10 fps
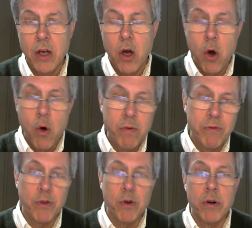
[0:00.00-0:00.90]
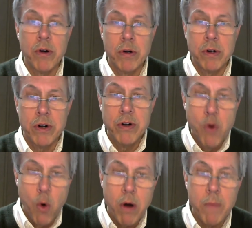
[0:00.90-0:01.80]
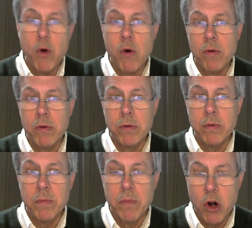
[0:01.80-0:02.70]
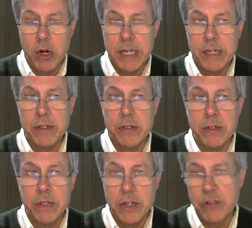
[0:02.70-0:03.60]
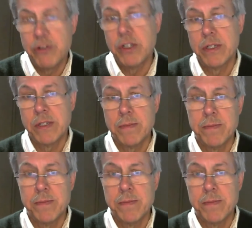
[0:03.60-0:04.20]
over normal market conditions.